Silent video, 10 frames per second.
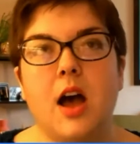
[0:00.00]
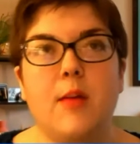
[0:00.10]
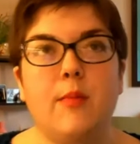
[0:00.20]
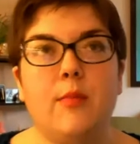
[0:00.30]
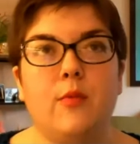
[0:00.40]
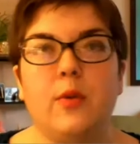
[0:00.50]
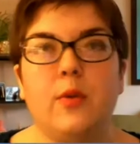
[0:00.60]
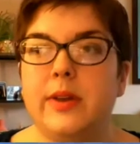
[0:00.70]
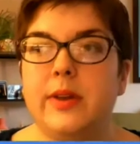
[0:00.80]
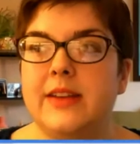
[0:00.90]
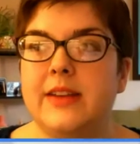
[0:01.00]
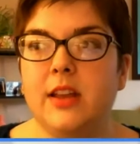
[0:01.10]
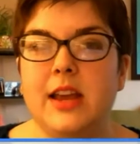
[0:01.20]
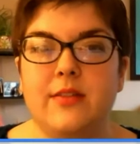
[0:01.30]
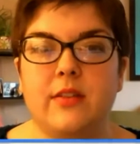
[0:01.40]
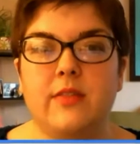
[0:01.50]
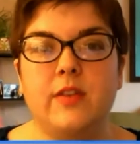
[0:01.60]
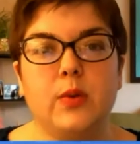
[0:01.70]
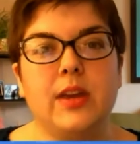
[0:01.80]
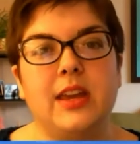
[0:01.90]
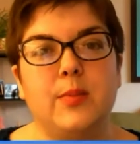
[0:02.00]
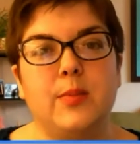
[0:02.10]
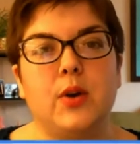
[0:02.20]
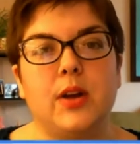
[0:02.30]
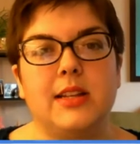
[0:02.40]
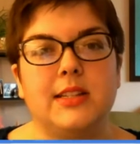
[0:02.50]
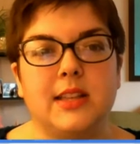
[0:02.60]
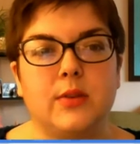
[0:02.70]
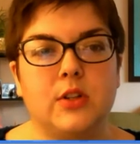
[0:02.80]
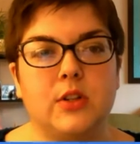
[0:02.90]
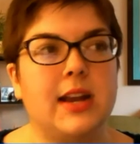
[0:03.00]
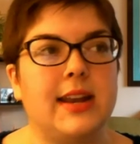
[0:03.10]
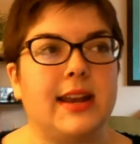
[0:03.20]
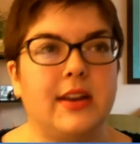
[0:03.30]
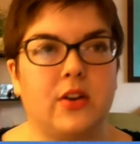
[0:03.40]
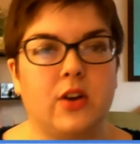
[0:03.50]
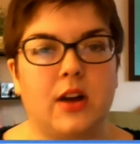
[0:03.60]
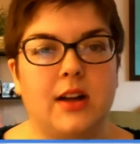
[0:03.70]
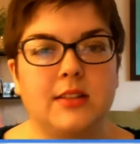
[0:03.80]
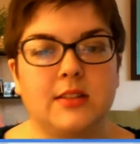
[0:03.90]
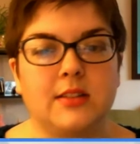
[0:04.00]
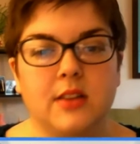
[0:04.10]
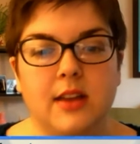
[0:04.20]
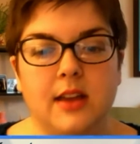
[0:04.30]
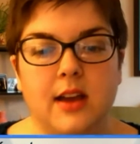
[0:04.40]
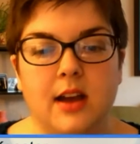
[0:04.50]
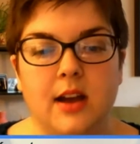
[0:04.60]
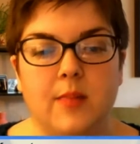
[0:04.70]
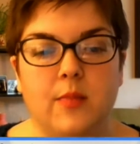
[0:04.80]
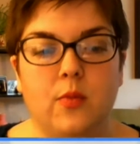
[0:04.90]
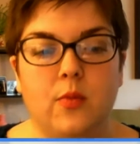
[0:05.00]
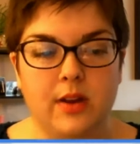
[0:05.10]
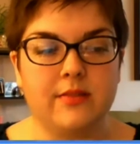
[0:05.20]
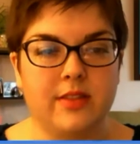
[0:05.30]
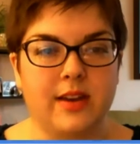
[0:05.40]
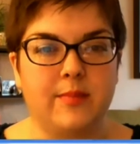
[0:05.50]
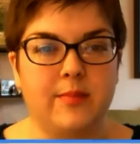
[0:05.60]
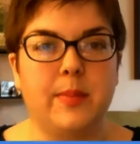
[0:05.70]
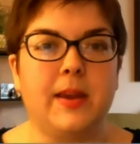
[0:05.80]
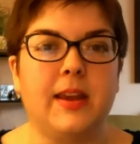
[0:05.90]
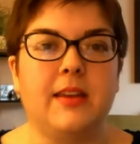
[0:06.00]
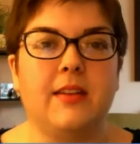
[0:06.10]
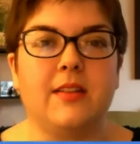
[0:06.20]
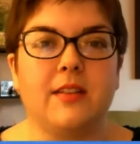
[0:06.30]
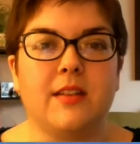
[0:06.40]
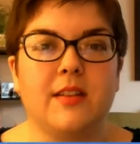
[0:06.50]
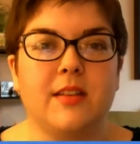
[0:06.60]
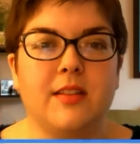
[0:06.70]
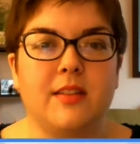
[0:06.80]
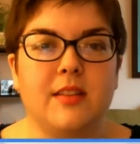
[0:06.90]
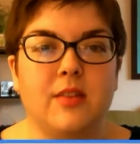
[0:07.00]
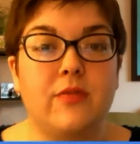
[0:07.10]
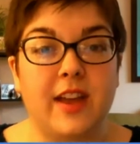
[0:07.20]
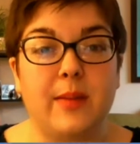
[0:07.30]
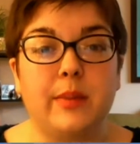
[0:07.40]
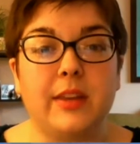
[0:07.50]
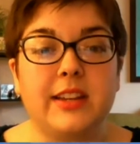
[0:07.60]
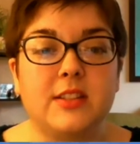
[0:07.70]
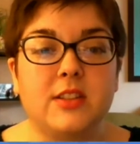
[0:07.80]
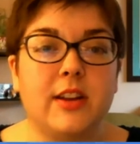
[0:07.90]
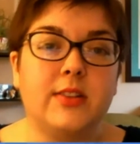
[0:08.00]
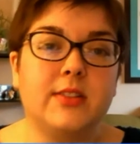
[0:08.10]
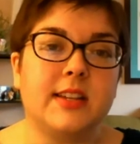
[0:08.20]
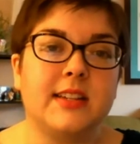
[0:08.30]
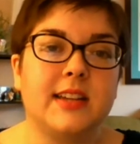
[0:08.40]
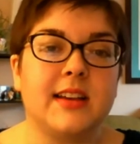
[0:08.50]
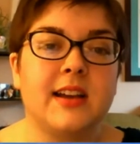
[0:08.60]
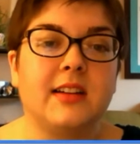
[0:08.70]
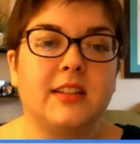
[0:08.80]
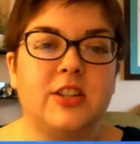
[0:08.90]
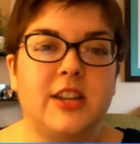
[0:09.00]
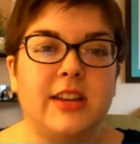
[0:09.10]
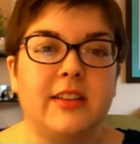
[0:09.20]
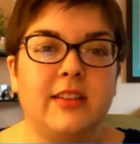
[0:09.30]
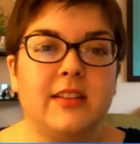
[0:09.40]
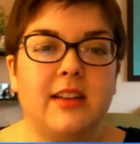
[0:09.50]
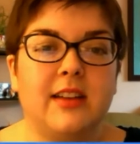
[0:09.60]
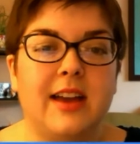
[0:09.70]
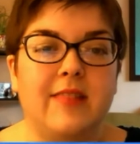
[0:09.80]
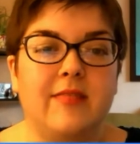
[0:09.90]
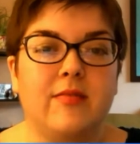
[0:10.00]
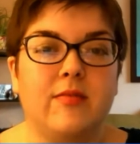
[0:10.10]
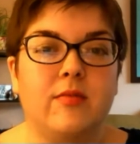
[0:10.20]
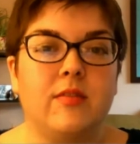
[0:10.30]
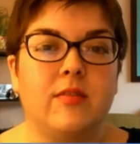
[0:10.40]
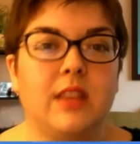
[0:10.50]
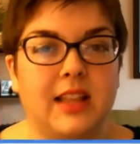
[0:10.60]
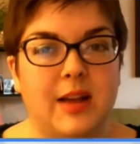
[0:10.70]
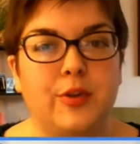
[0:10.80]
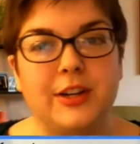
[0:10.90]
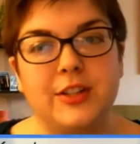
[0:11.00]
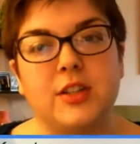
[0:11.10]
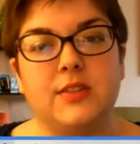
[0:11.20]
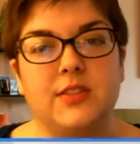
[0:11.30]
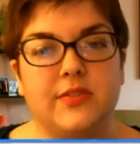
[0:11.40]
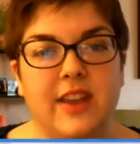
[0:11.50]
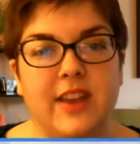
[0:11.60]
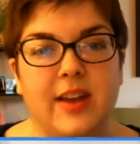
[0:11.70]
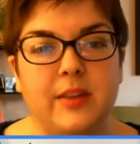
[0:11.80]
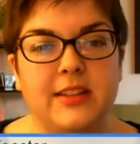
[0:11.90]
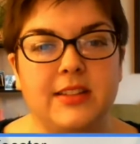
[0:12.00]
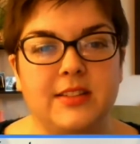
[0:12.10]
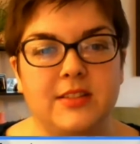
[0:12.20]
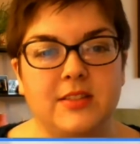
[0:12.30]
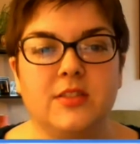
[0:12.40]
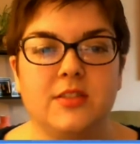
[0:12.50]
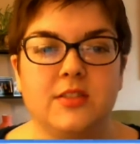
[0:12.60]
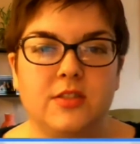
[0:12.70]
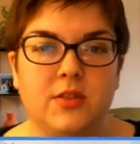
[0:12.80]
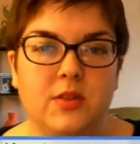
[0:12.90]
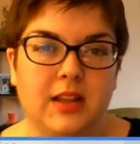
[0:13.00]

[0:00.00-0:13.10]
well, we definitely have a few key points that we're trying to get across. One of them being, families are using technology, and the library serves families. So the